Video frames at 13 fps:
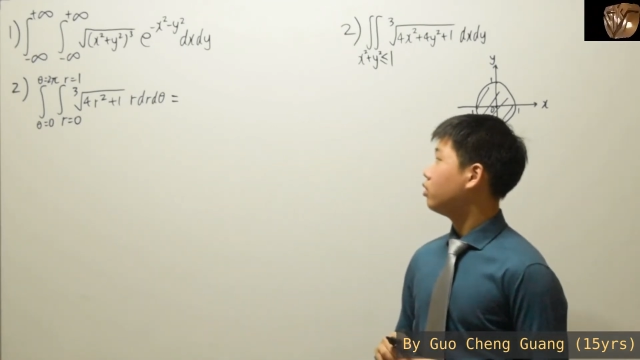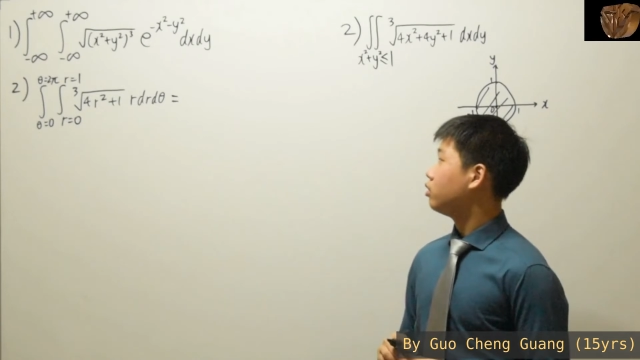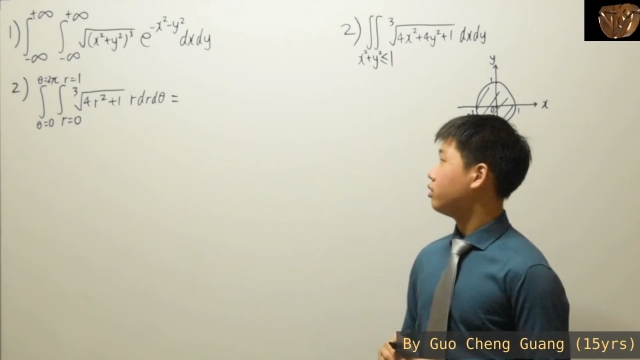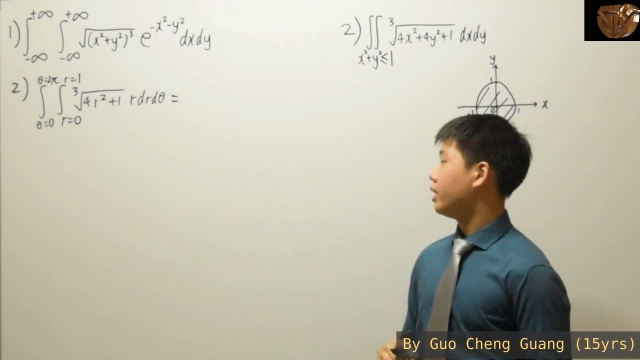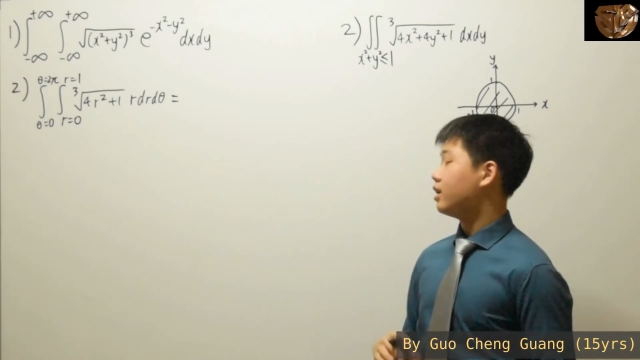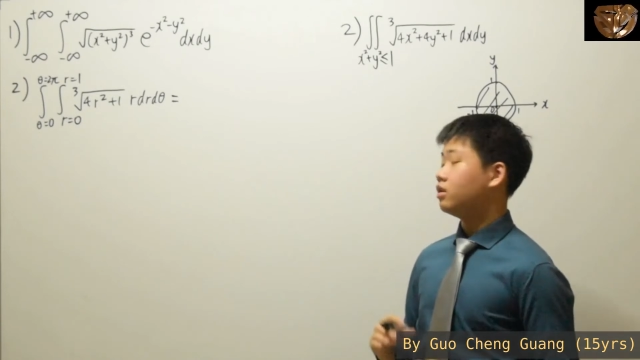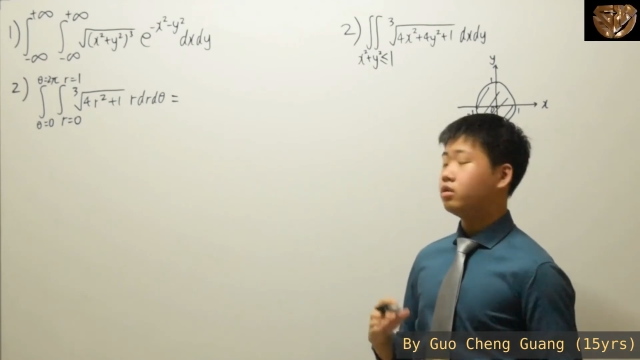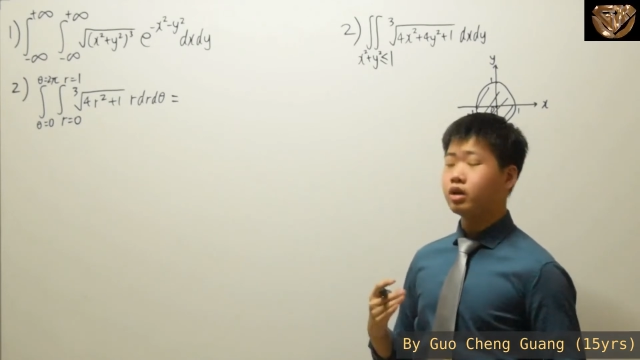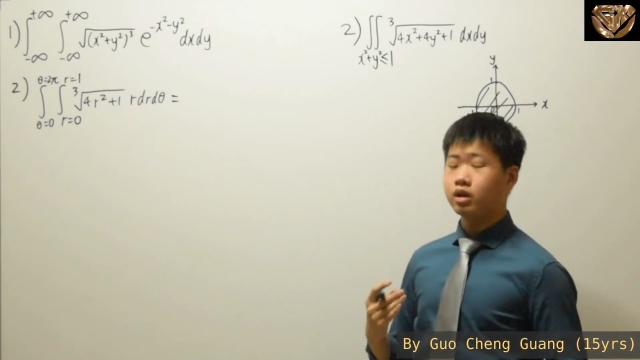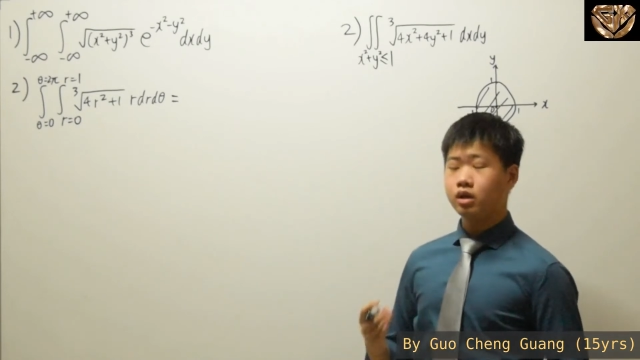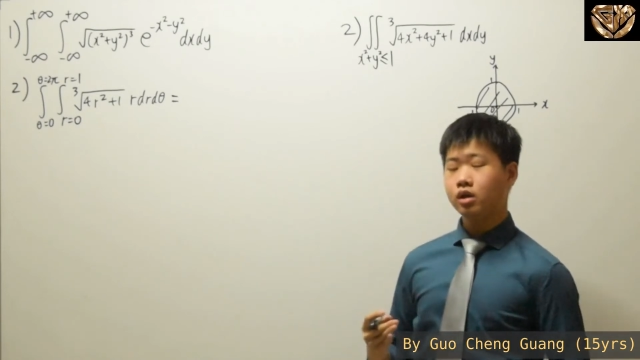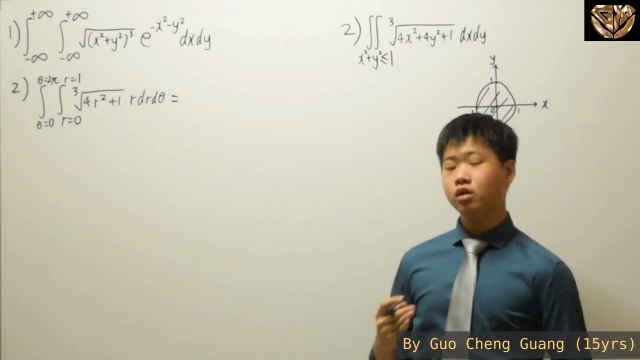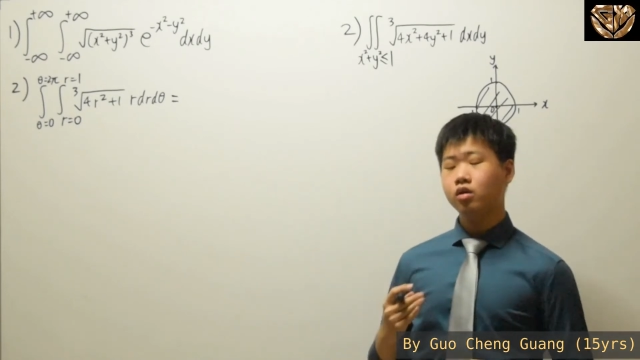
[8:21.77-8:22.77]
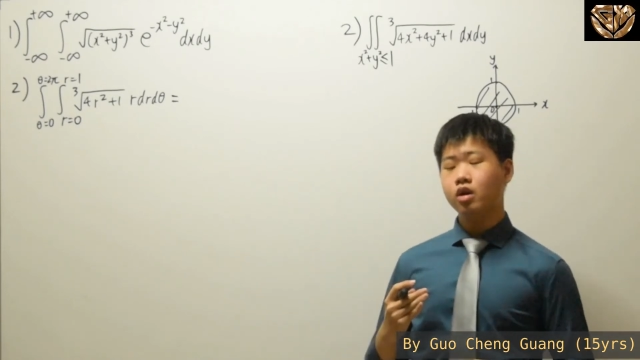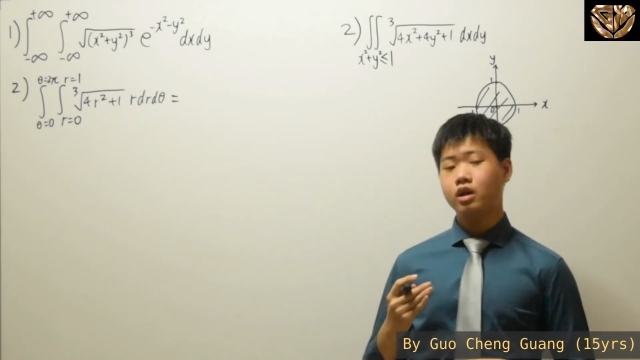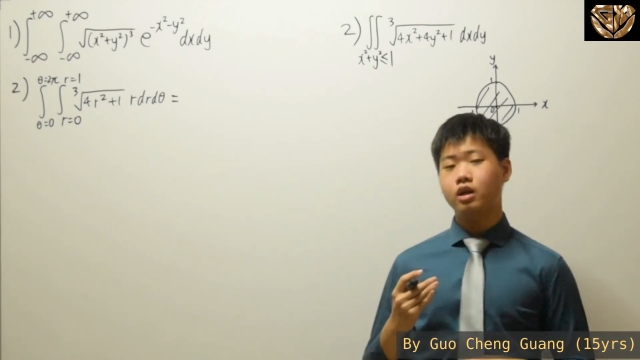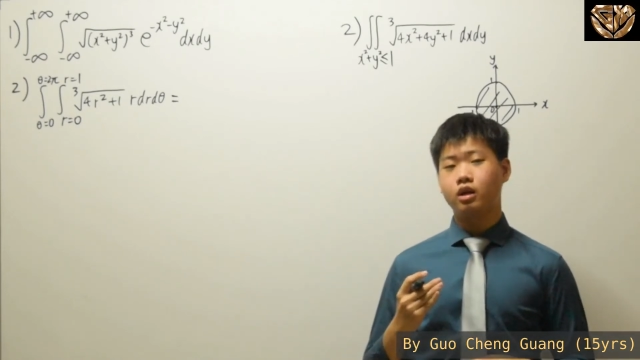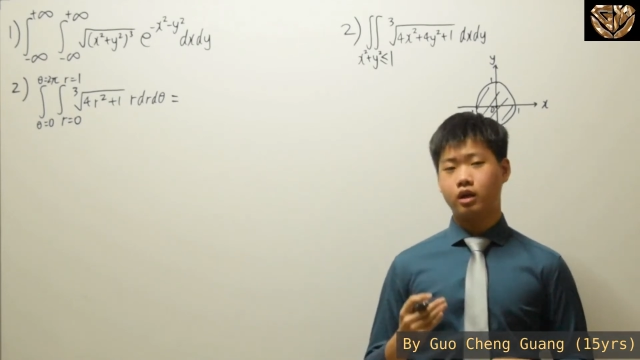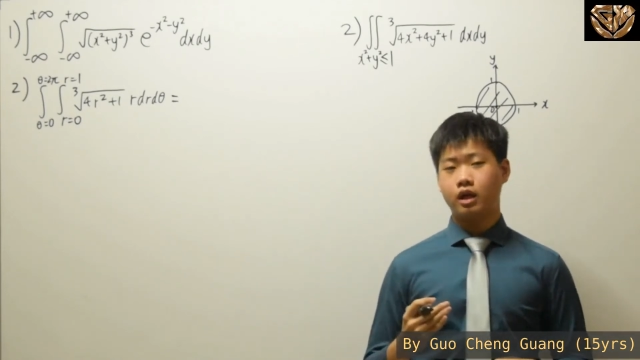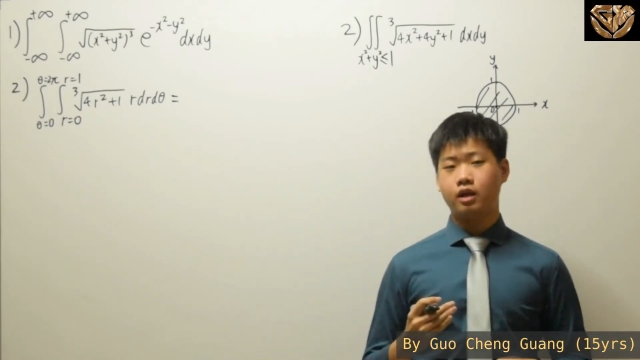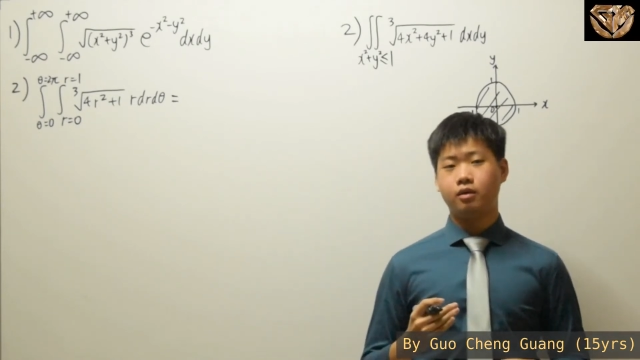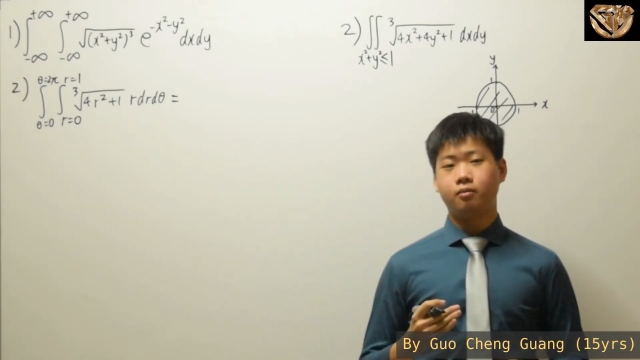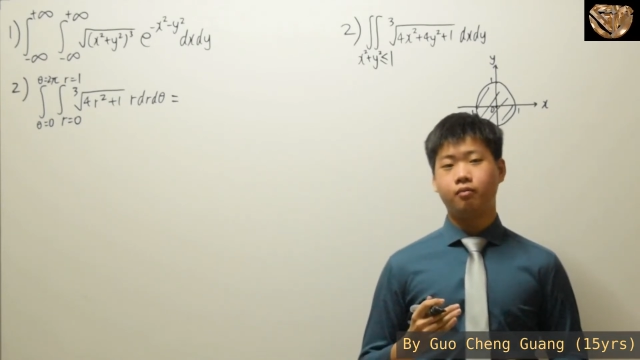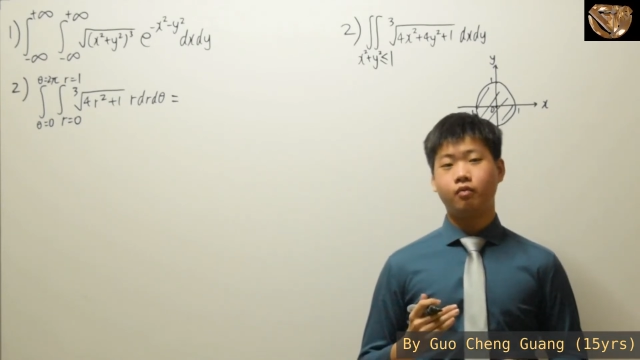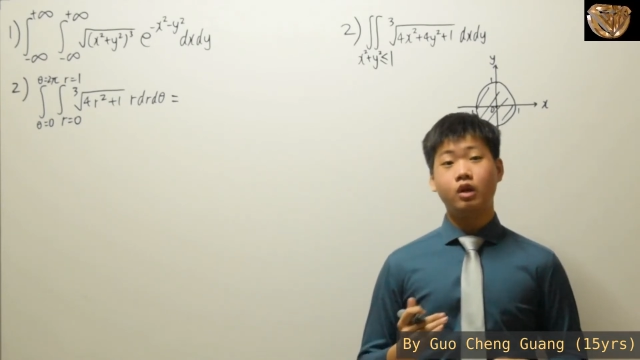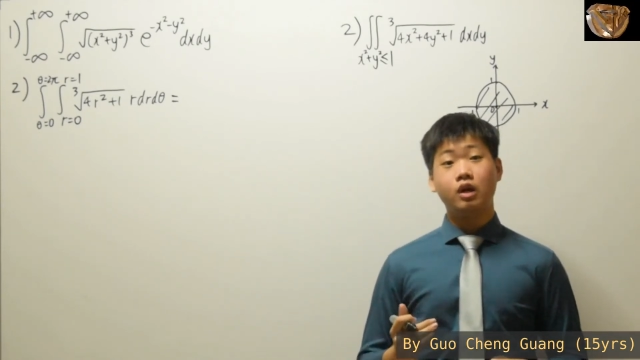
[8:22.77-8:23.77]
then you can take a look at it again.
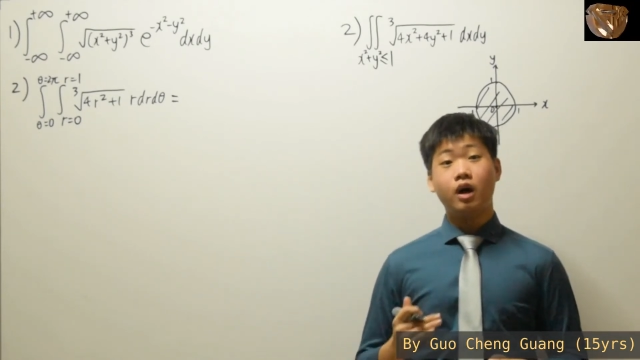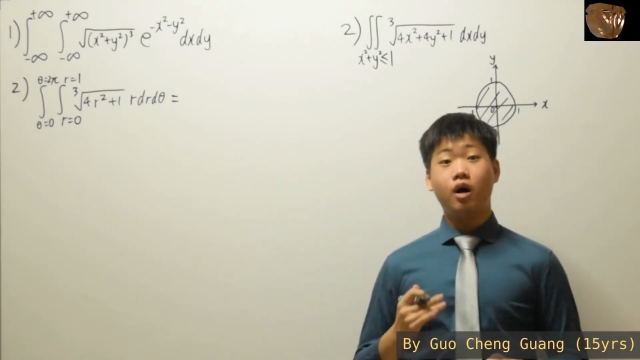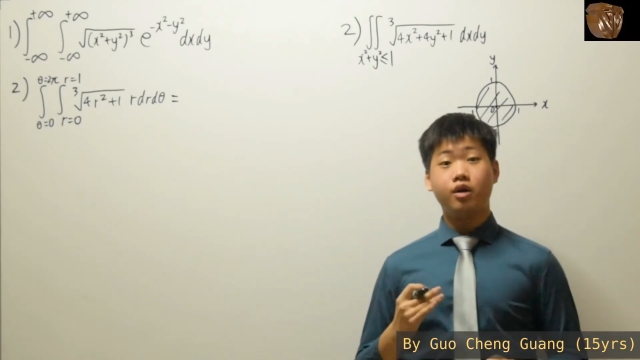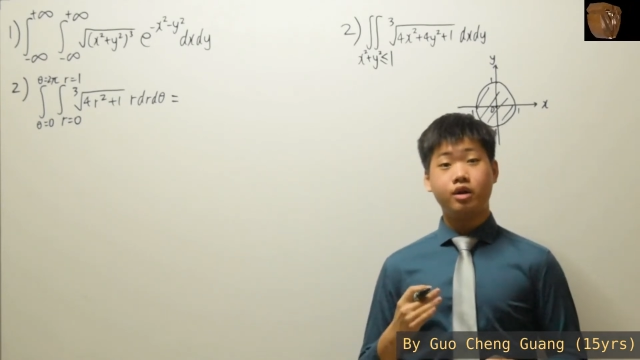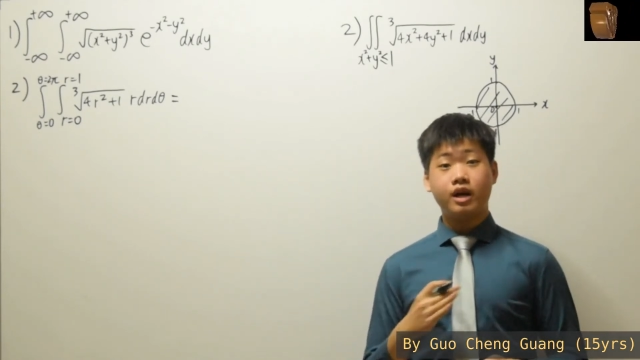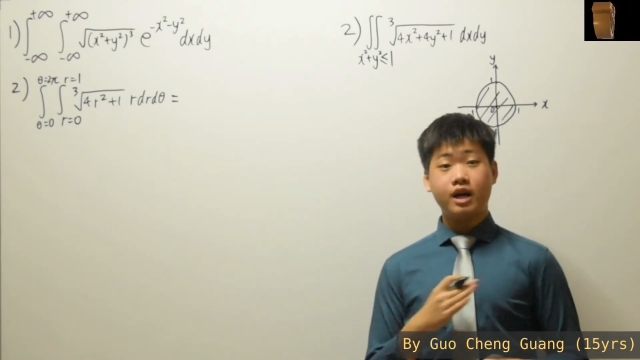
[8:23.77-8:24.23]
Are there